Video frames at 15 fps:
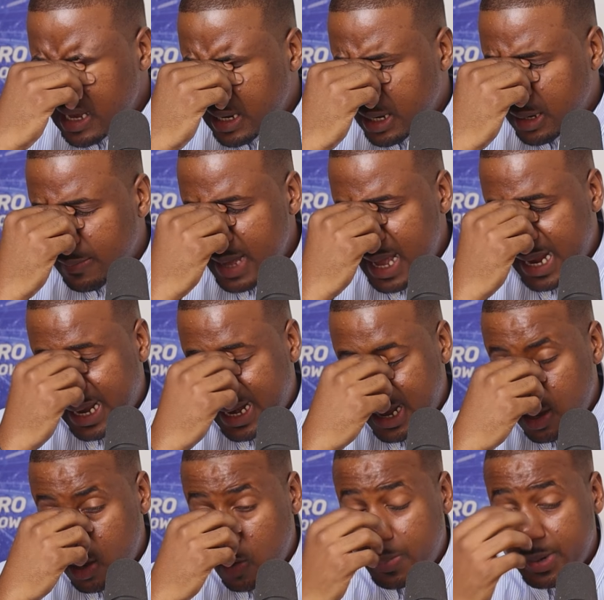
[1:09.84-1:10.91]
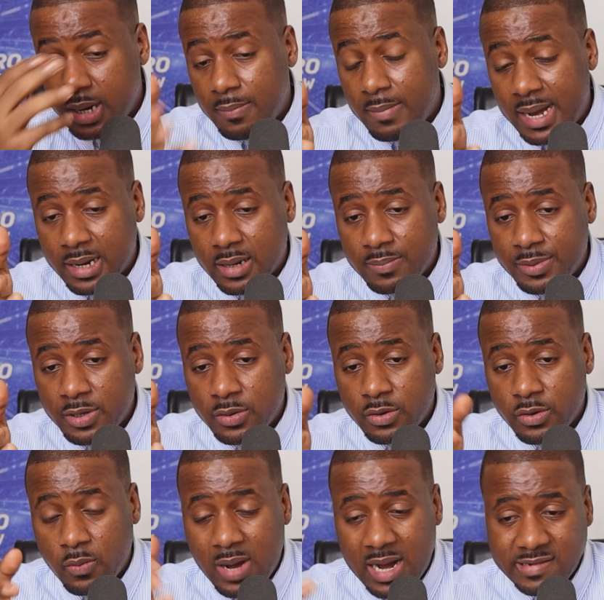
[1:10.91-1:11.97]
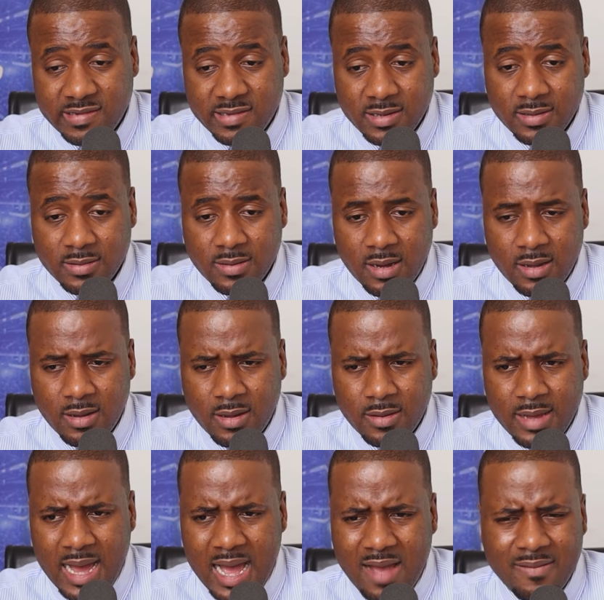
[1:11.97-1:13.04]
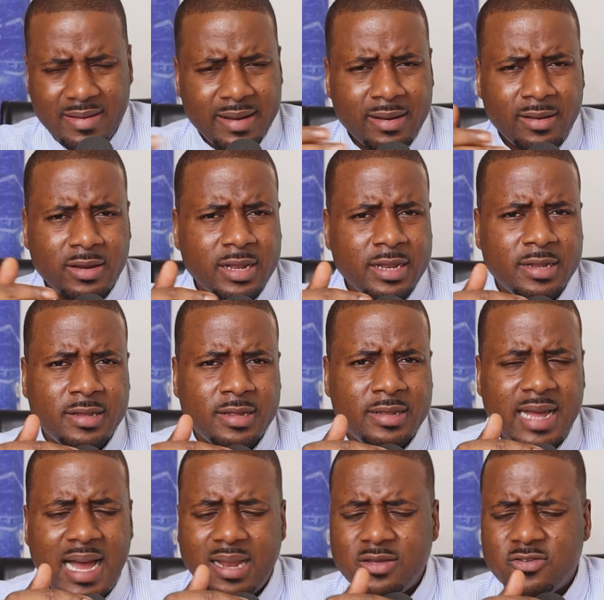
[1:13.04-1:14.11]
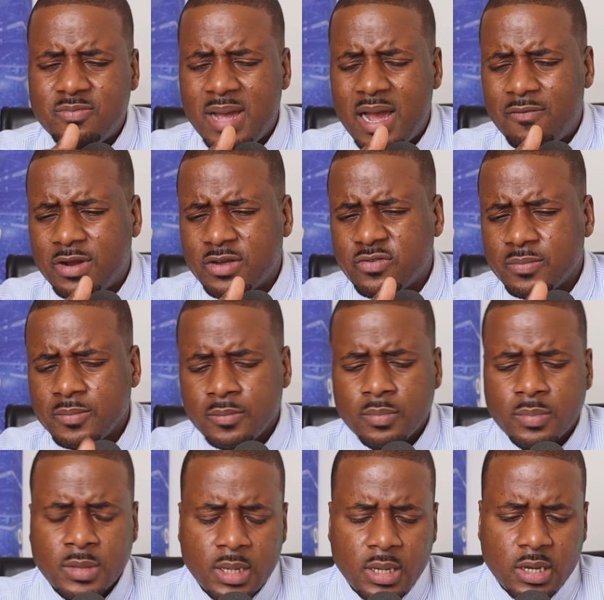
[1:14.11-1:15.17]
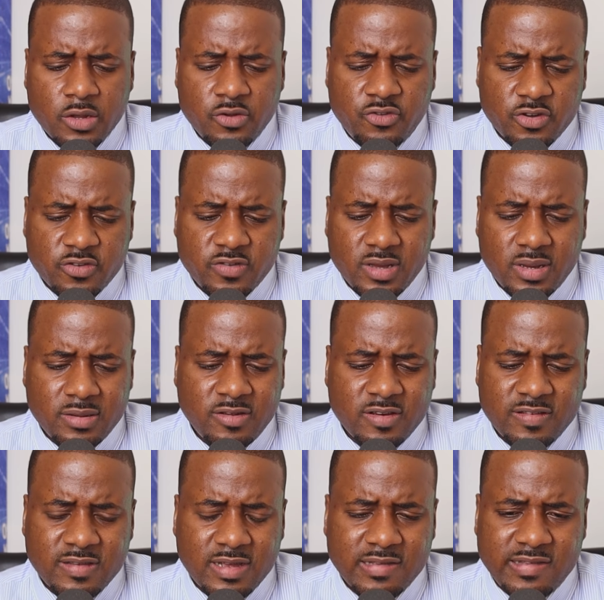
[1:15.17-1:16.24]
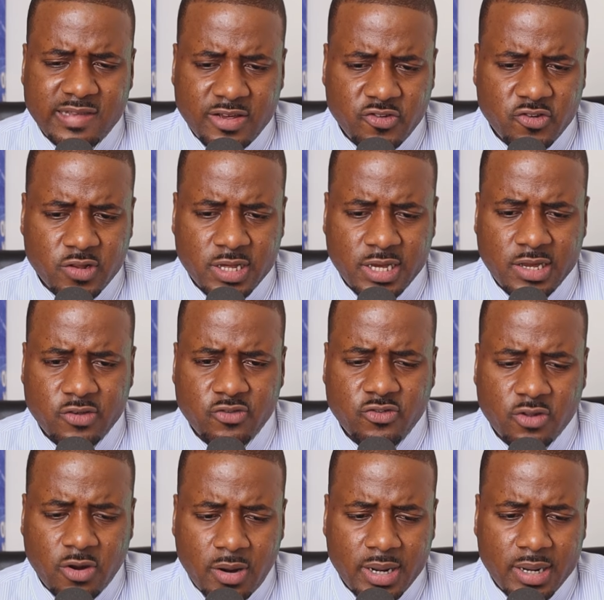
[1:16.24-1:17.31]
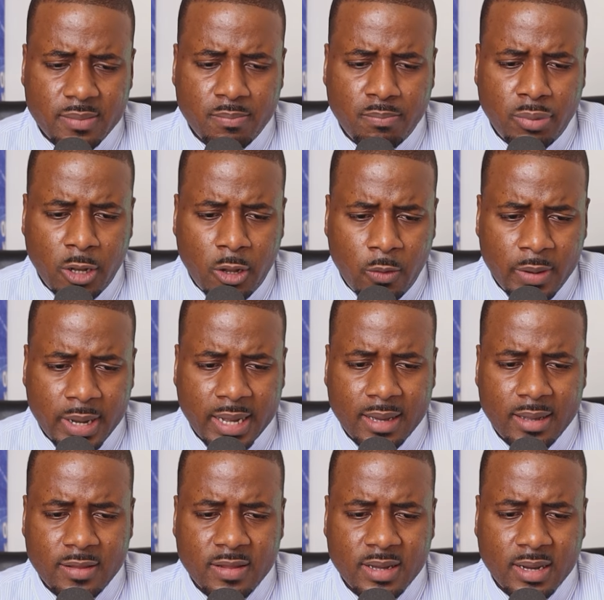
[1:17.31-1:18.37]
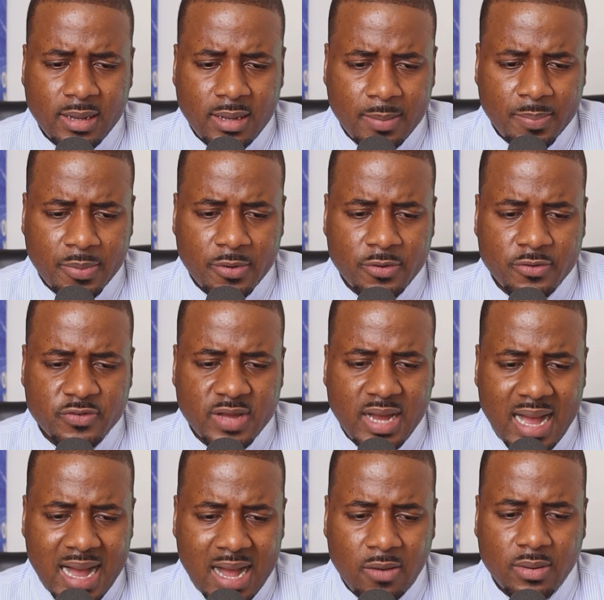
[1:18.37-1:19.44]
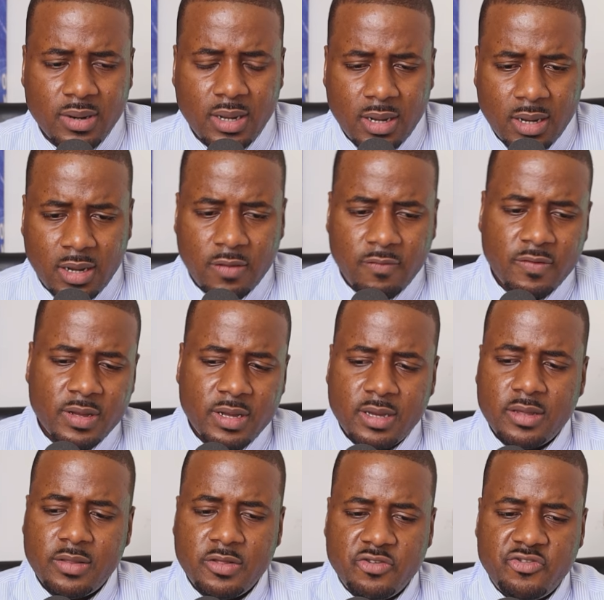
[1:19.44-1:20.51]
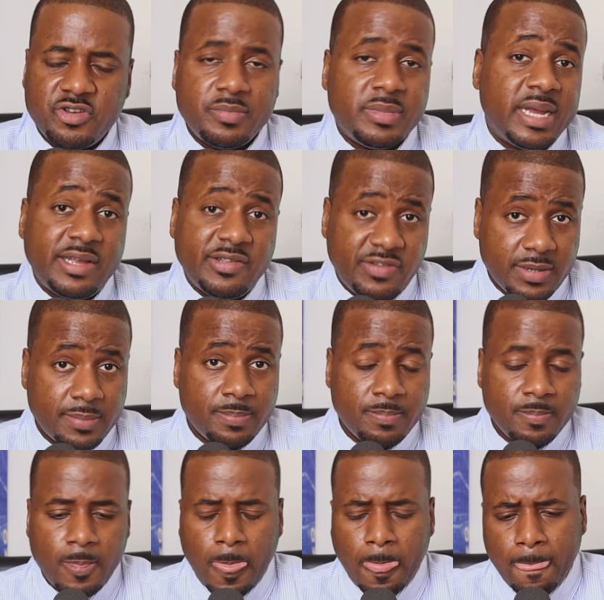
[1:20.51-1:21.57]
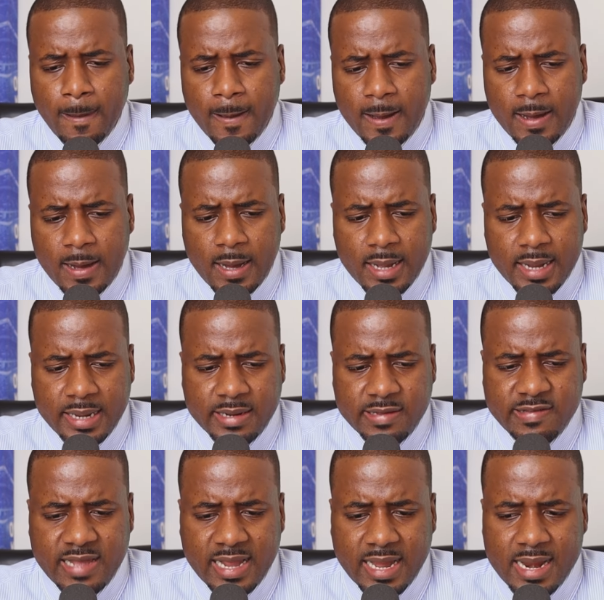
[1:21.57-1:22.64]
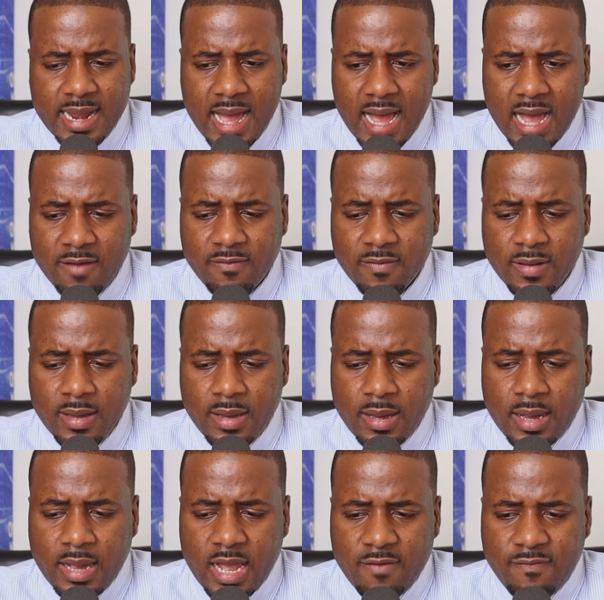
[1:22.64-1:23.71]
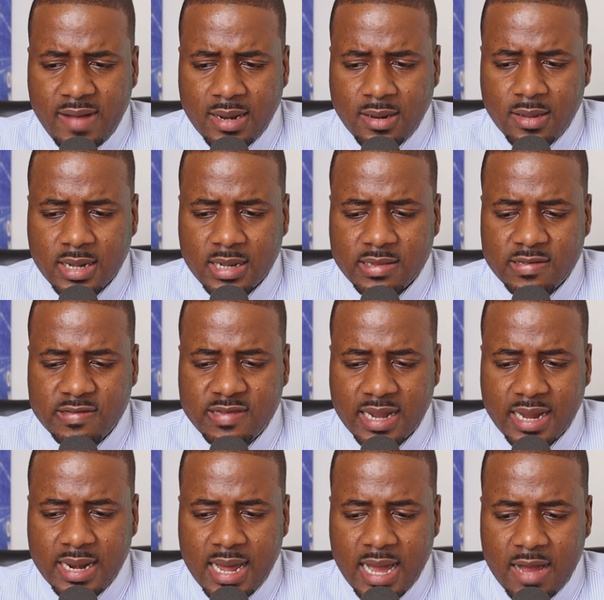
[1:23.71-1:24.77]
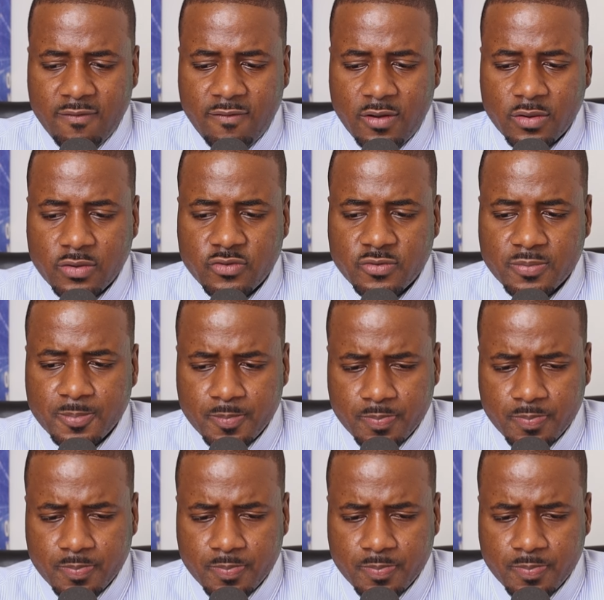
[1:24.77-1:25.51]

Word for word: come back. And I opened up my computer to watch the other half, and then looking at the Dallas Mavericks just essentially started blowing the Clippers out of the gymnasium in the second half. If I look at the second half, folks,